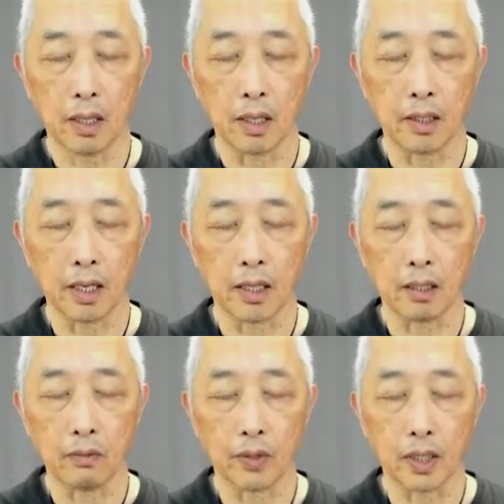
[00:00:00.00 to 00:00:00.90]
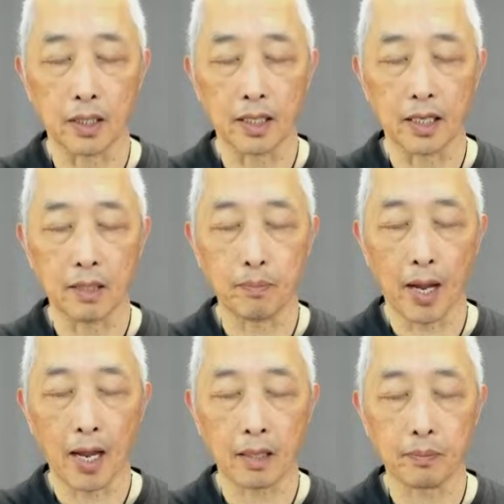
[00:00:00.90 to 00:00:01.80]
And then we're going to lean
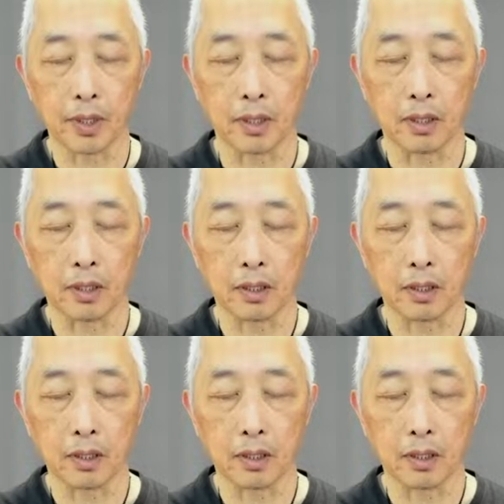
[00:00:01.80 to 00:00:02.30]
back, but